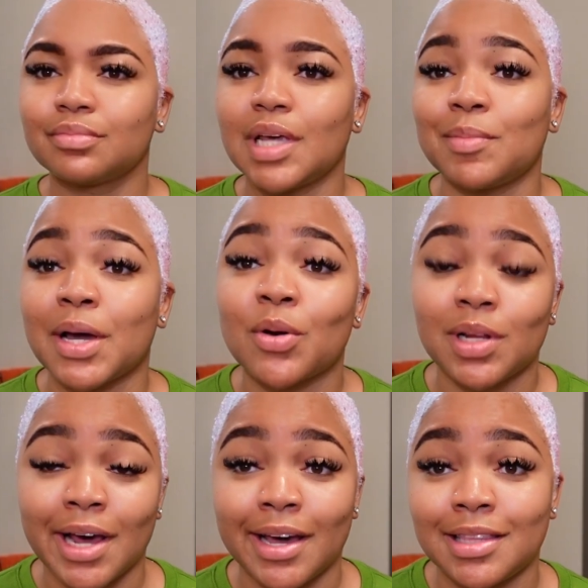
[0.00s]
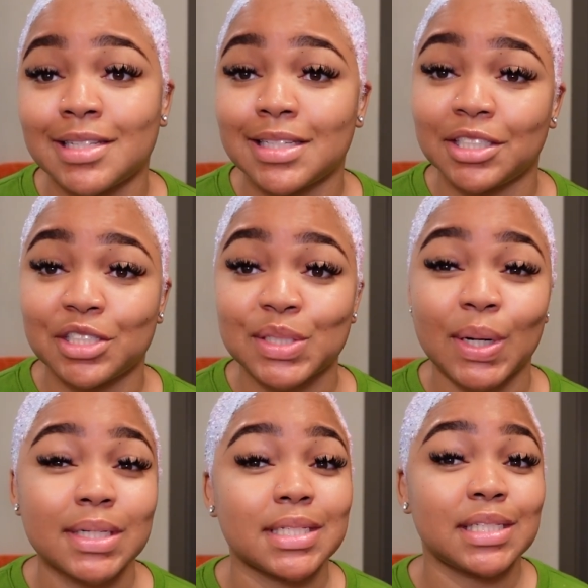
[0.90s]
I'm not gonna lie, this session
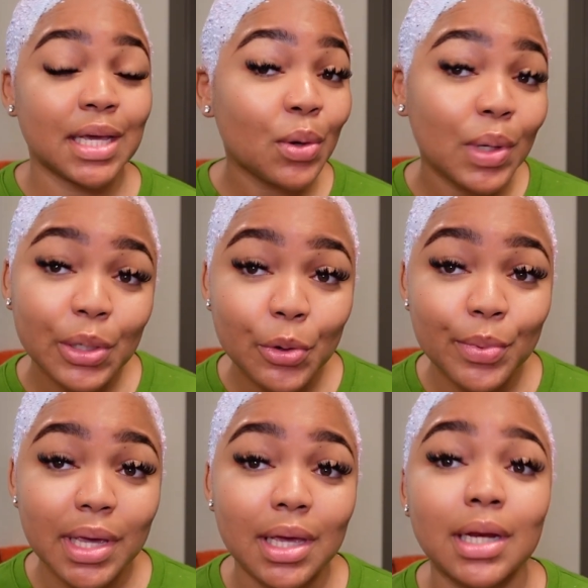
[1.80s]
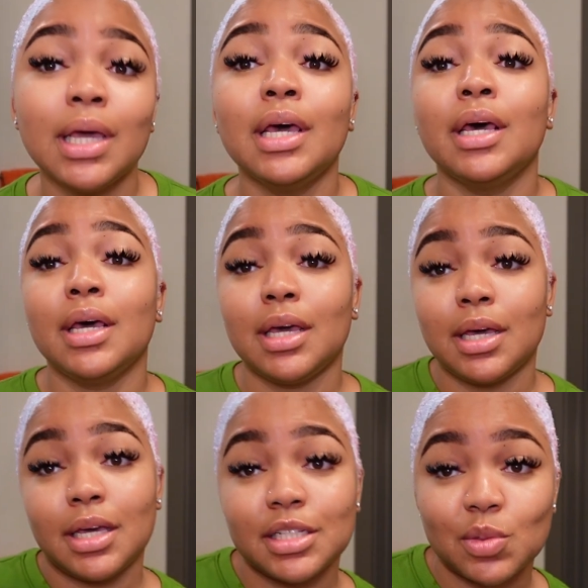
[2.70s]
started to tingle a little bit,
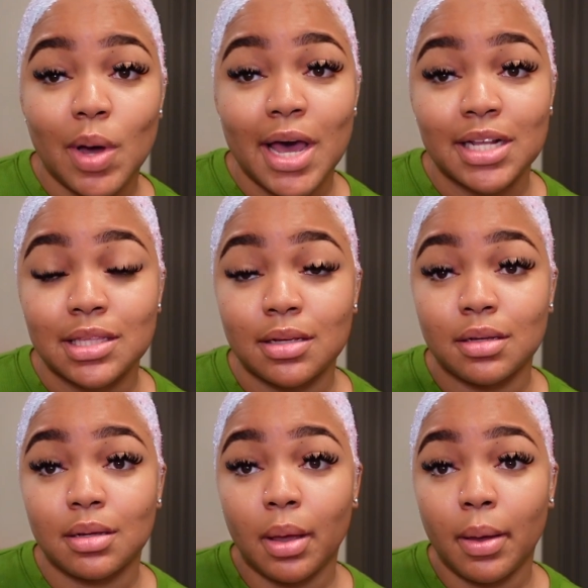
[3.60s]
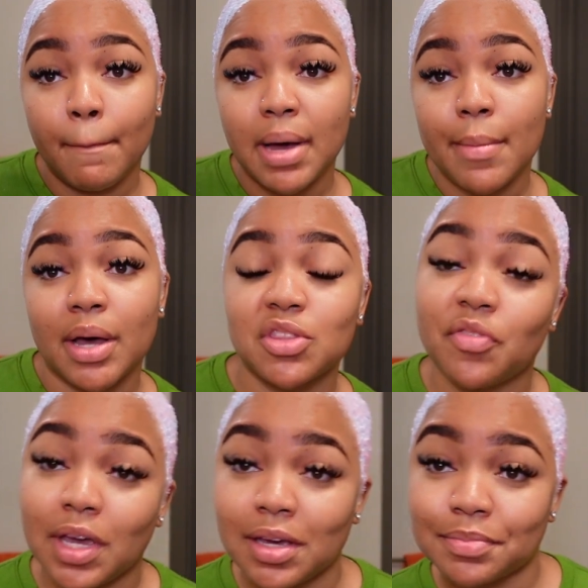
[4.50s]
hence why I had to pop out the
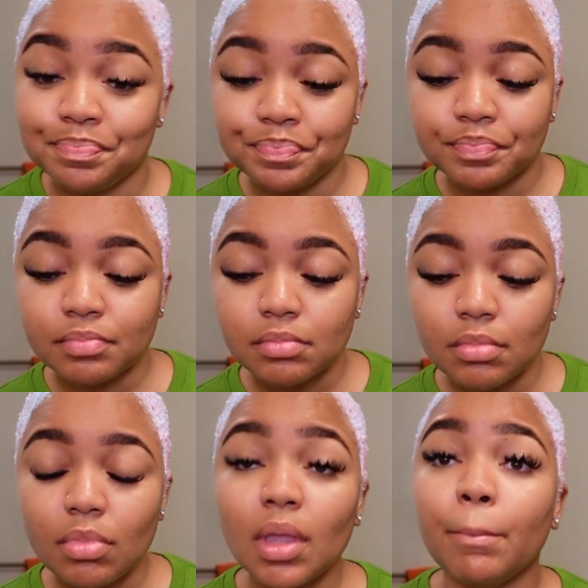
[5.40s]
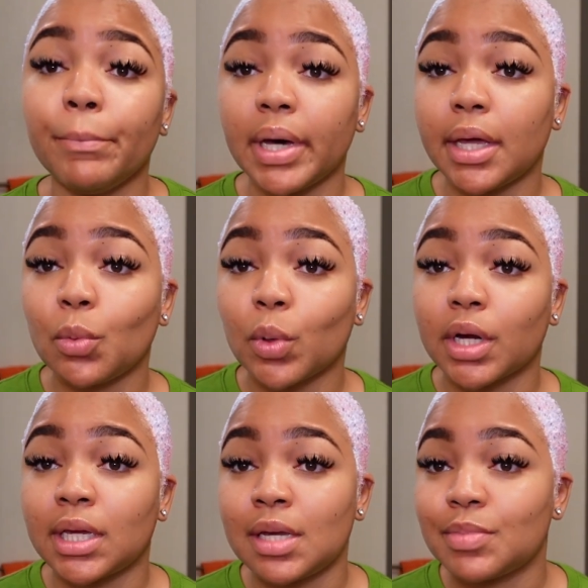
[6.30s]
fan. But we're
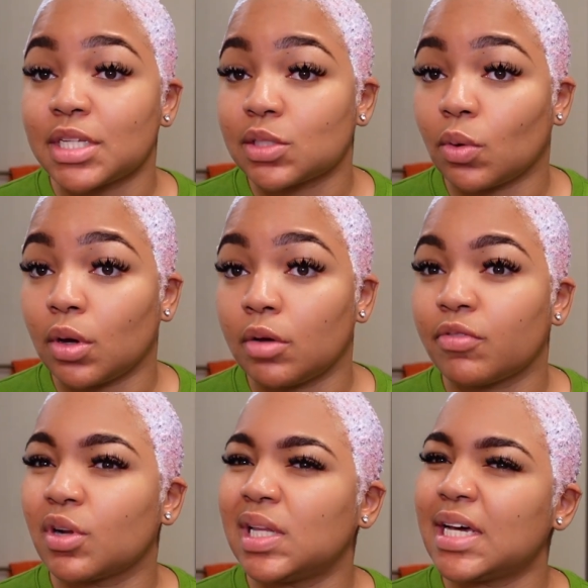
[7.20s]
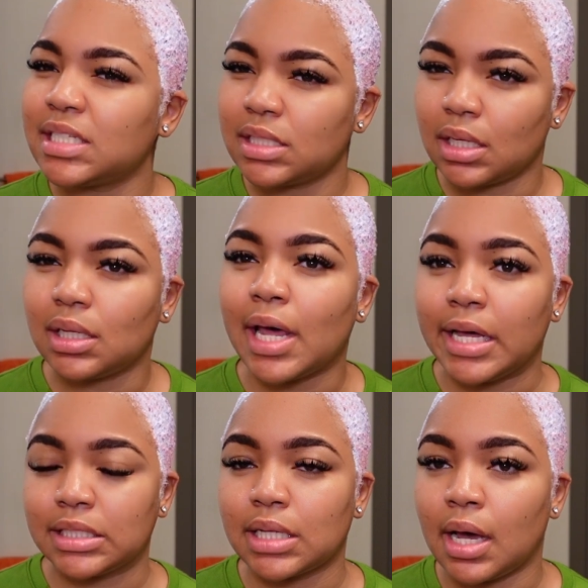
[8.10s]
gonna keep this on for less than
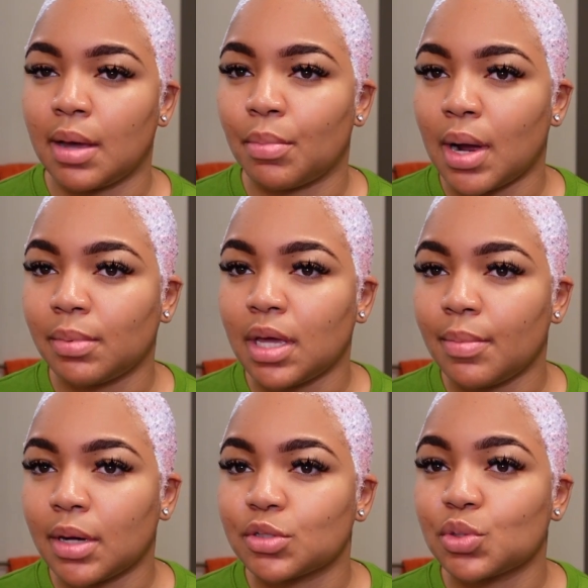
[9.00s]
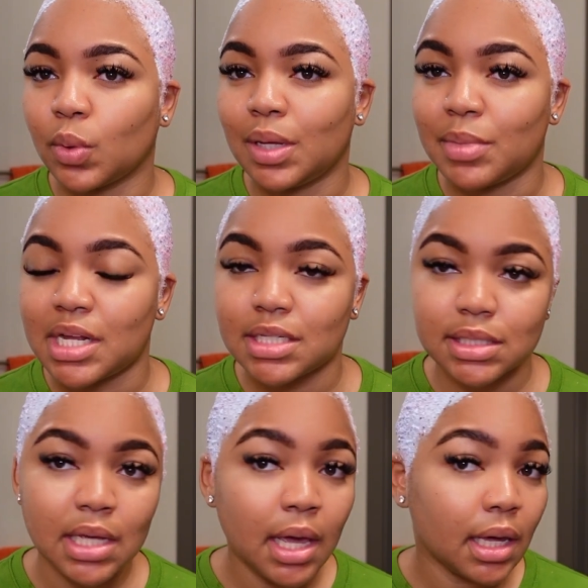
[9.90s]
last time, probably about 20 minutes,
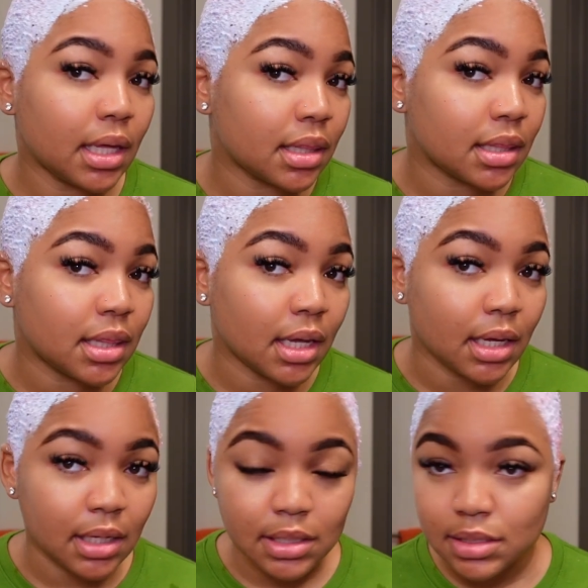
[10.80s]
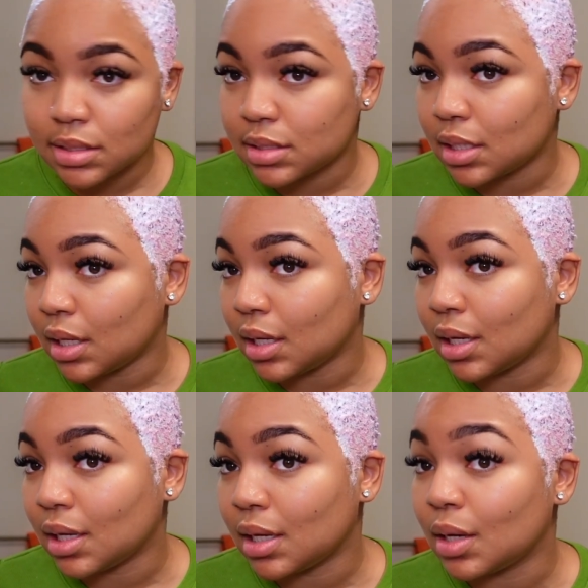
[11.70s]
and then
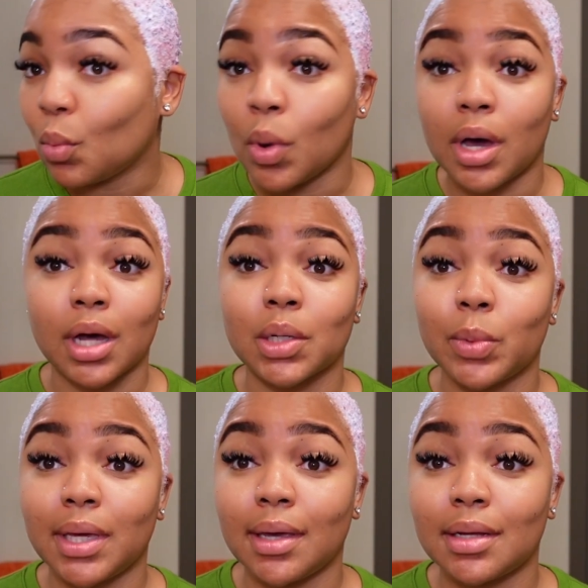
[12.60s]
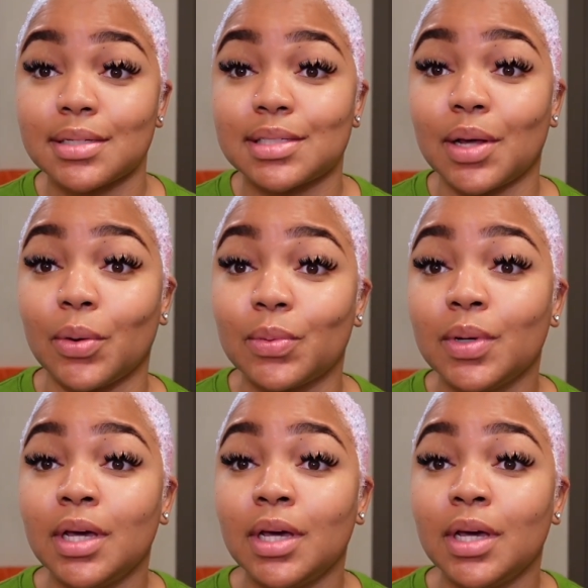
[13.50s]
see what color we get. So